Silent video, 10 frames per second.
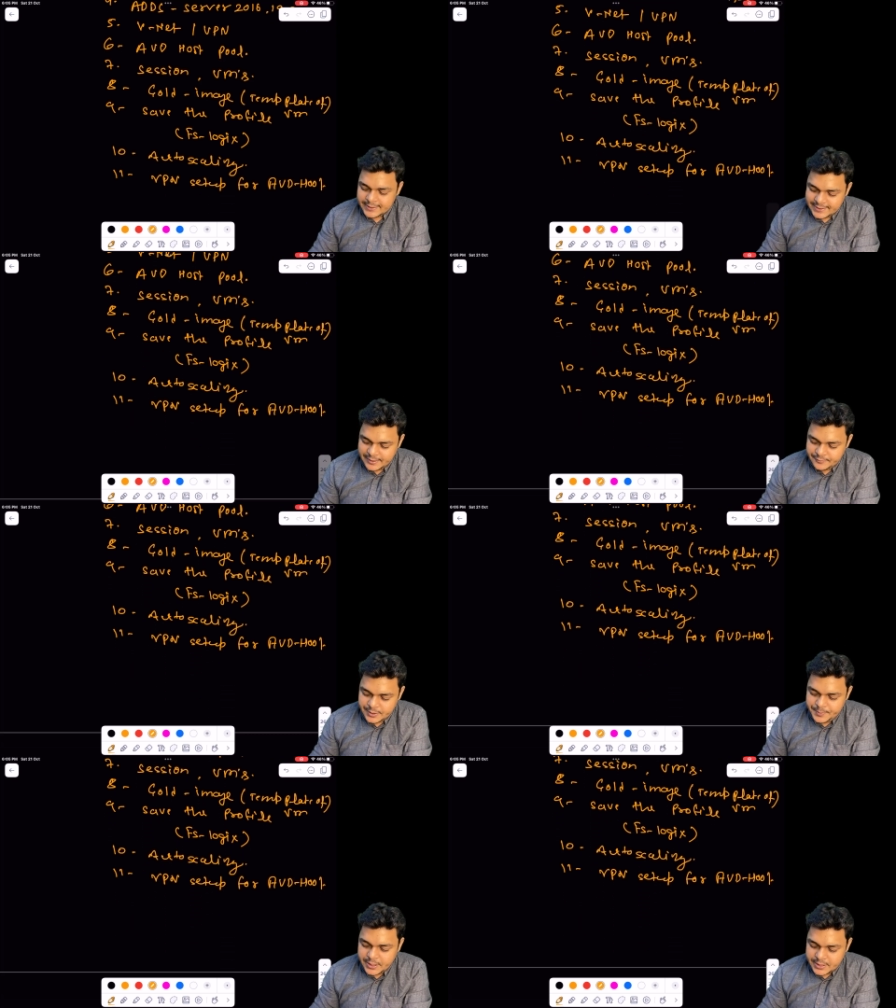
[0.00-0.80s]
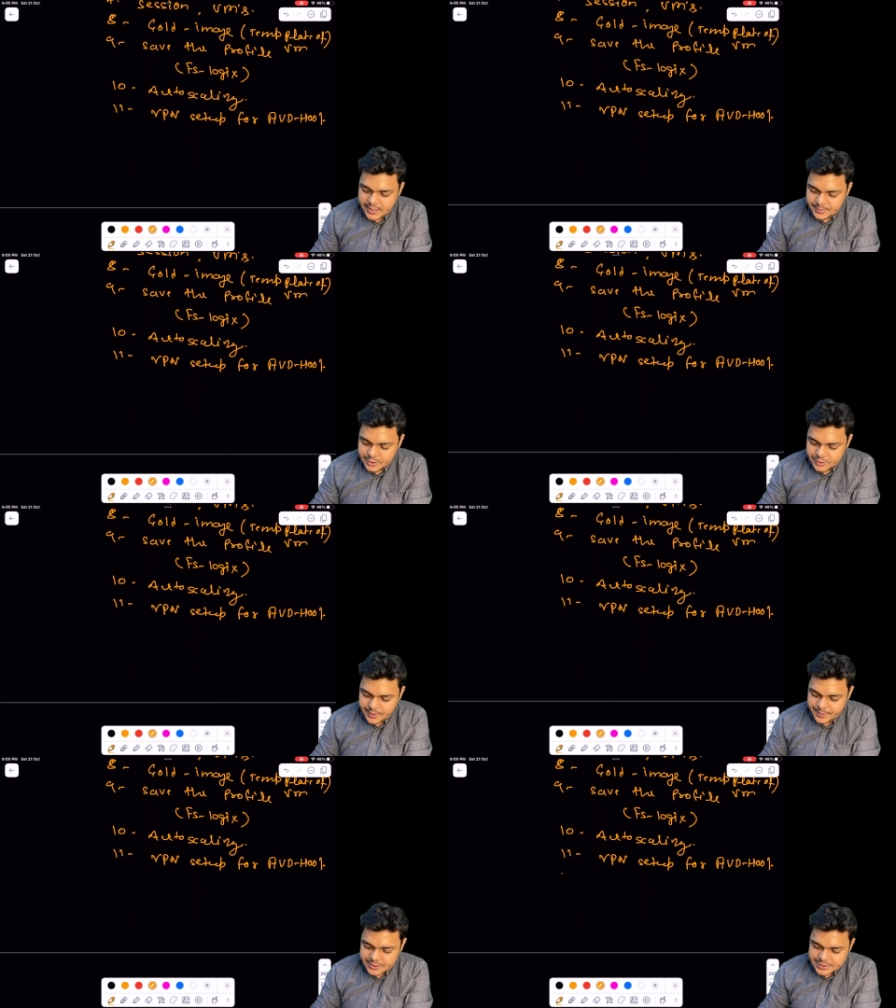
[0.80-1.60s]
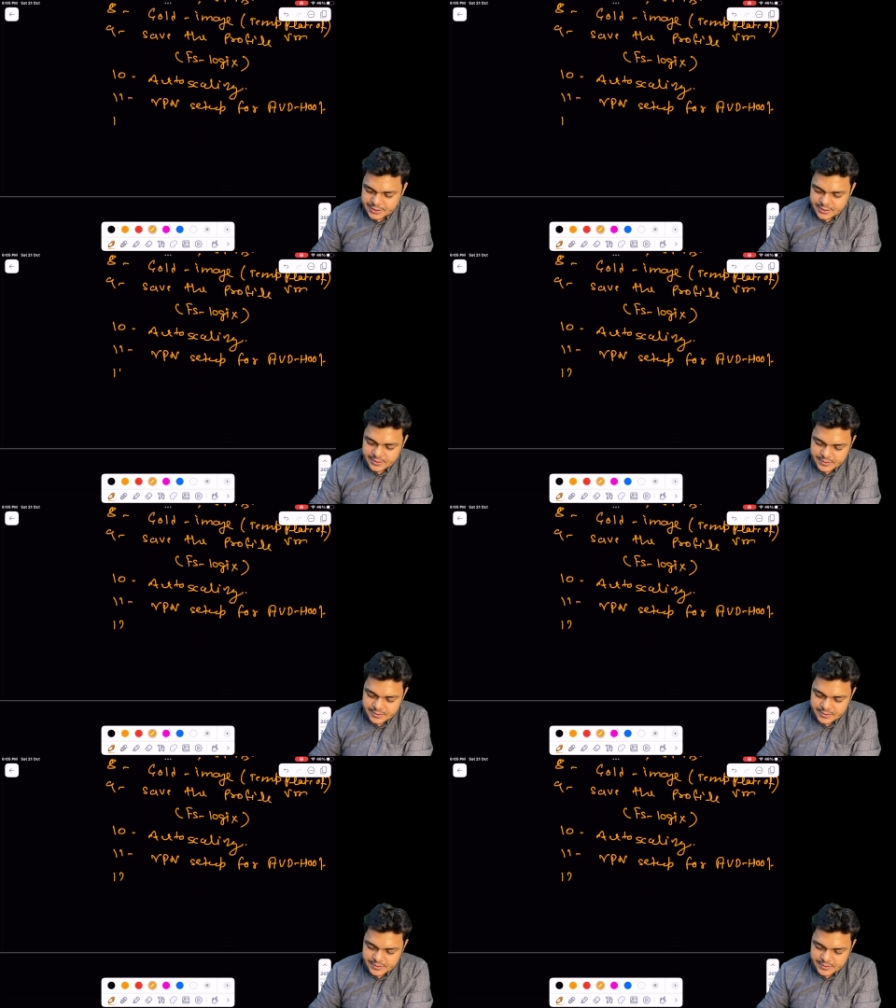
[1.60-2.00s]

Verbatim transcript: Then VPN come into the picture.